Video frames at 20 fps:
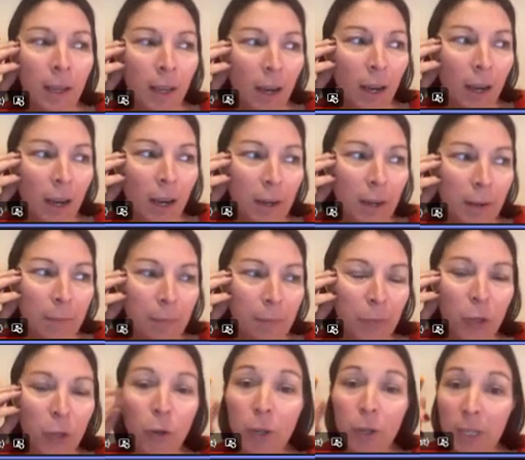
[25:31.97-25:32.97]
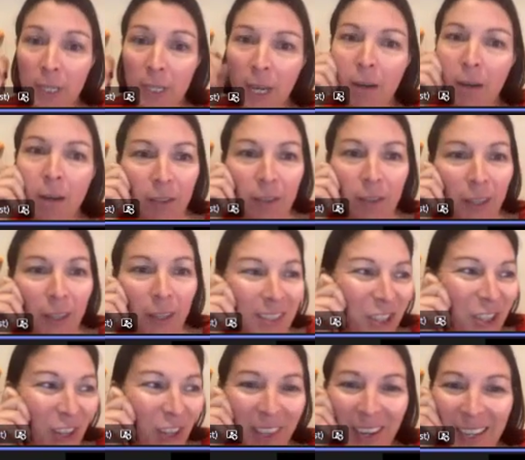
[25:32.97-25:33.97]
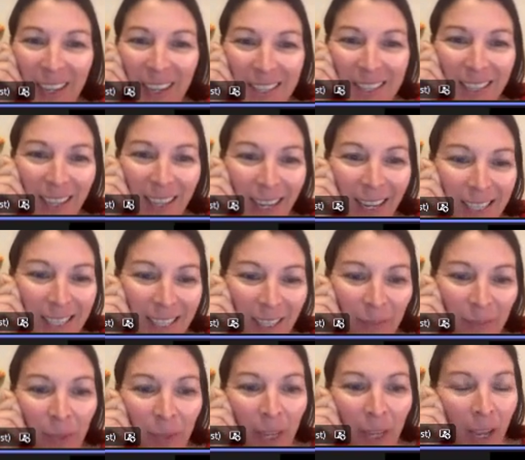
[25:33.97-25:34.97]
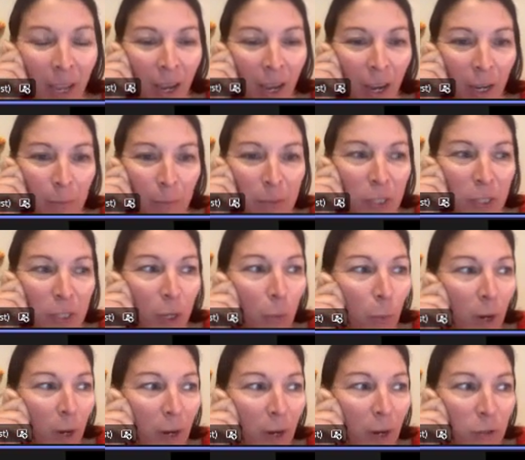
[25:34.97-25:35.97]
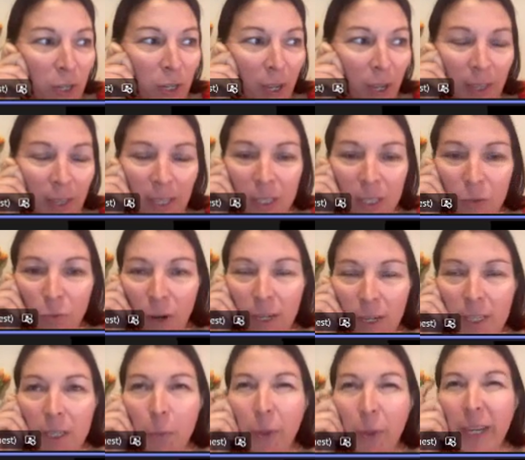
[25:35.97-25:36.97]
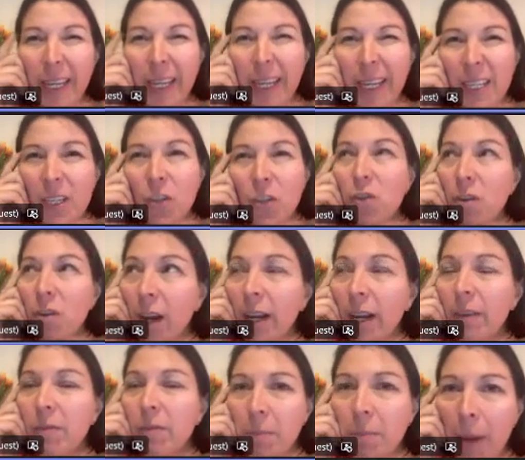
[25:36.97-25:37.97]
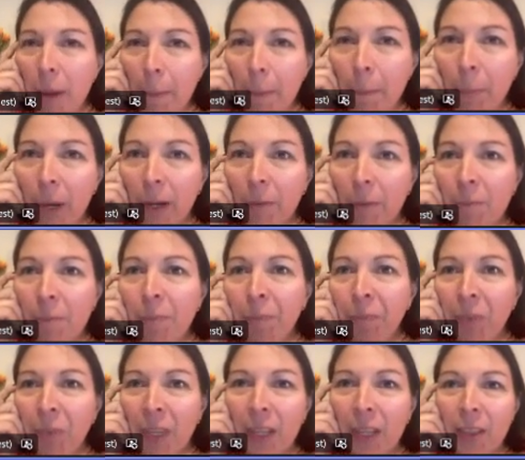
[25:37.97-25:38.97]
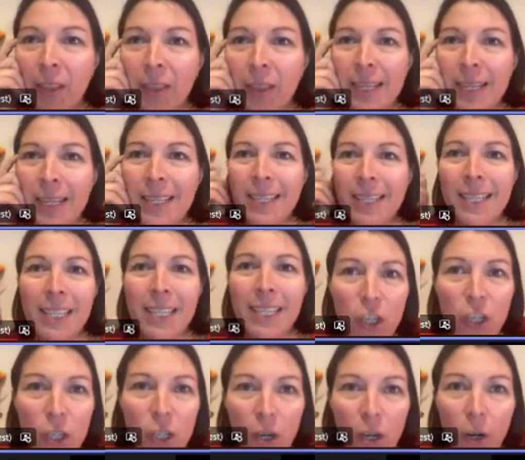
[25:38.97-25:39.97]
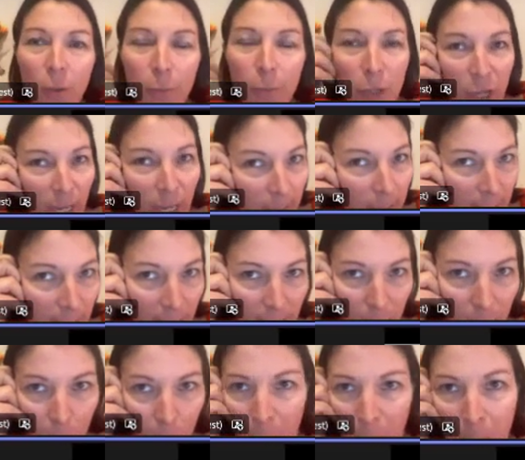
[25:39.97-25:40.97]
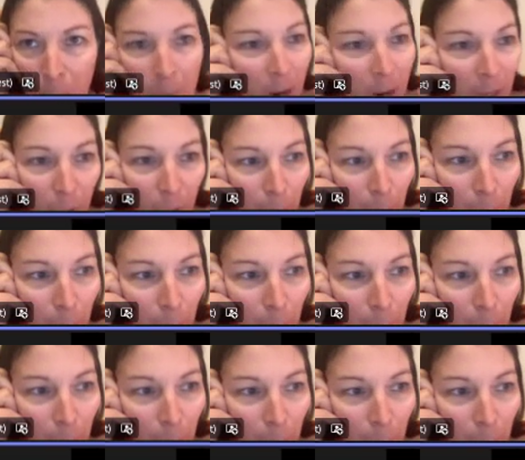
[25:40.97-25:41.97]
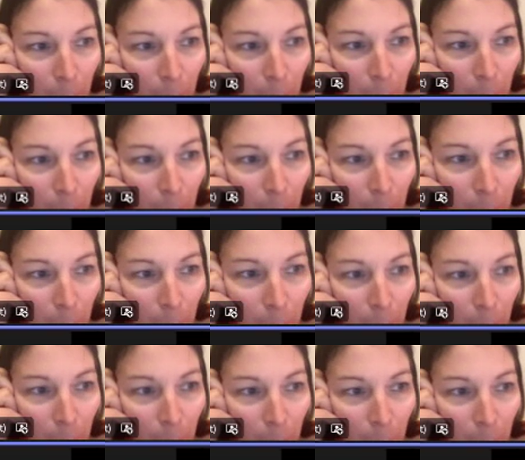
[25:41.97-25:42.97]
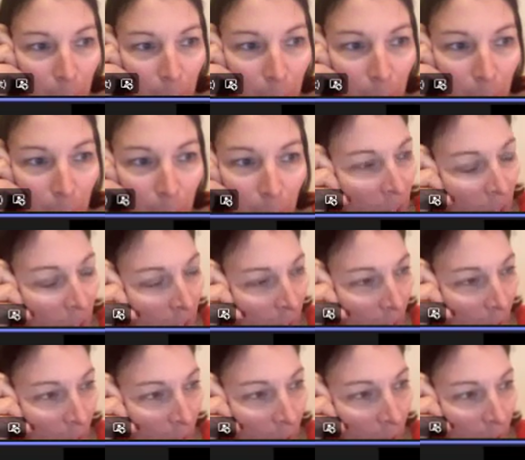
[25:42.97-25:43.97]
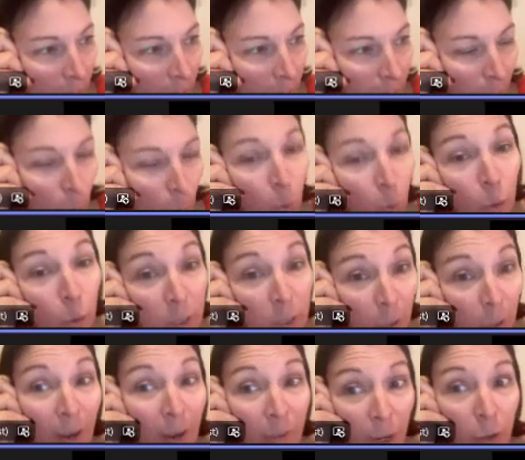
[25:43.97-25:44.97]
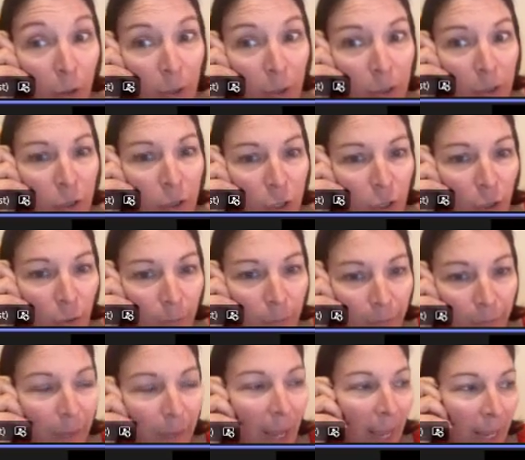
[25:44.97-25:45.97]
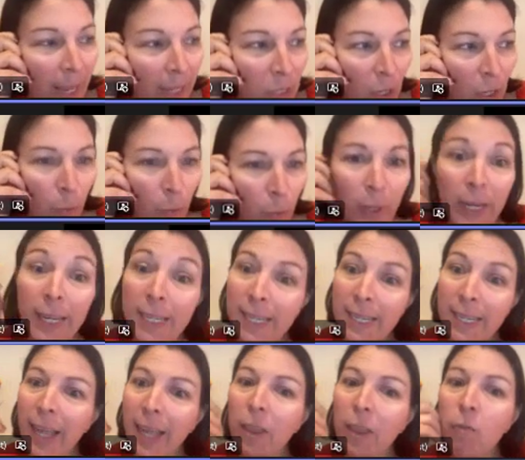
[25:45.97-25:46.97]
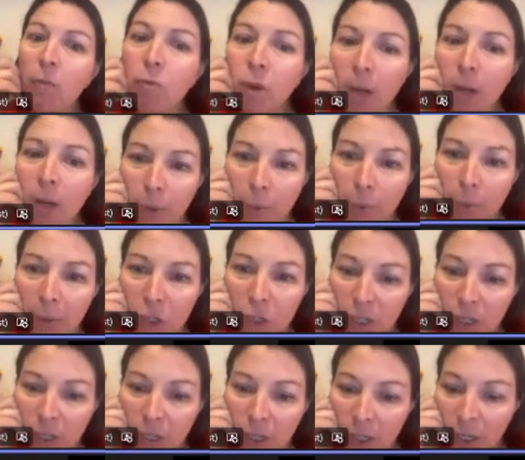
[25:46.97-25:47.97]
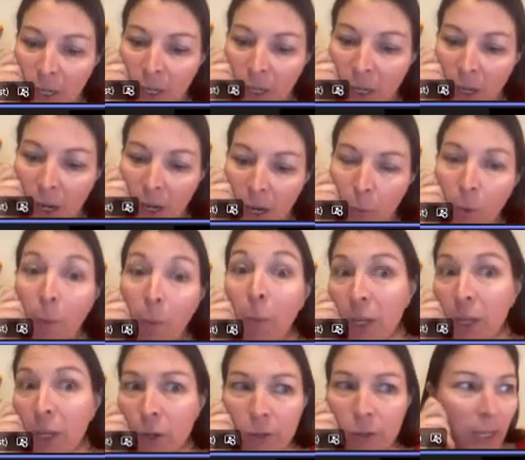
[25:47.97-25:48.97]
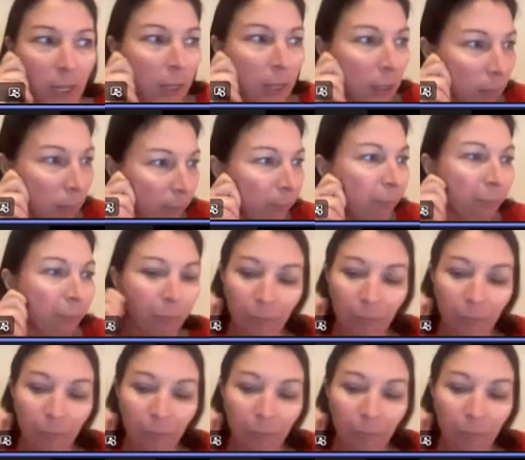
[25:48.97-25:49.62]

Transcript: You can download those, and I'll show you the links again later. So well done. That's right. So we need to try and remember that these digital objects that we might not be able to see or touch also have owners too. And so we need to get the right permission when we're using them.